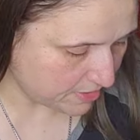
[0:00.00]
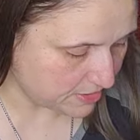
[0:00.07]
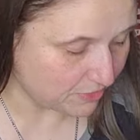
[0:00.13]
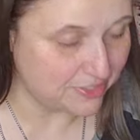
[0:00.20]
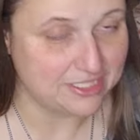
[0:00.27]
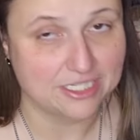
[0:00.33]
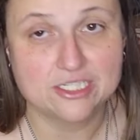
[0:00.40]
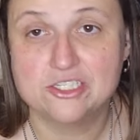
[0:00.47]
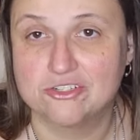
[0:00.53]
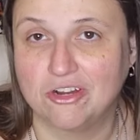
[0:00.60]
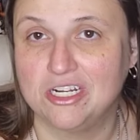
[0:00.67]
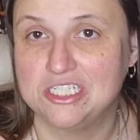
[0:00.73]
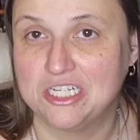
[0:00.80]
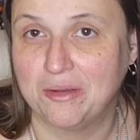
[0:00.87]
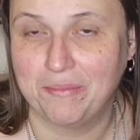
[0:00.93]
So it did
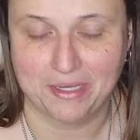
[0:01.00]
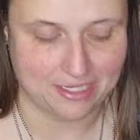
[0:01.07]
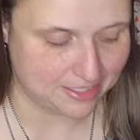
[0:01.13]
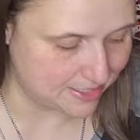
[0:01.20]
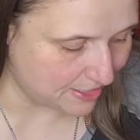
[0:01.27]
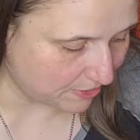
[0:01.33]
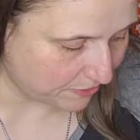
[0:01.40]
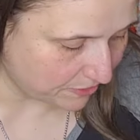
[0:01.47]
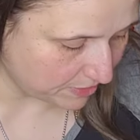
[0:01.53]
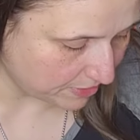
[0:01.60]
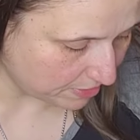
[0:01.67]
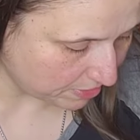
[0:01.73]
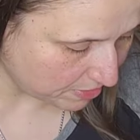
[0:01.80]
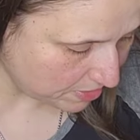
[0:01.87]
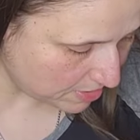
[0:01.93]
scrunch up on itself a
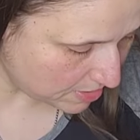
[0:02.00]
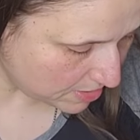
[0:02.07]
little.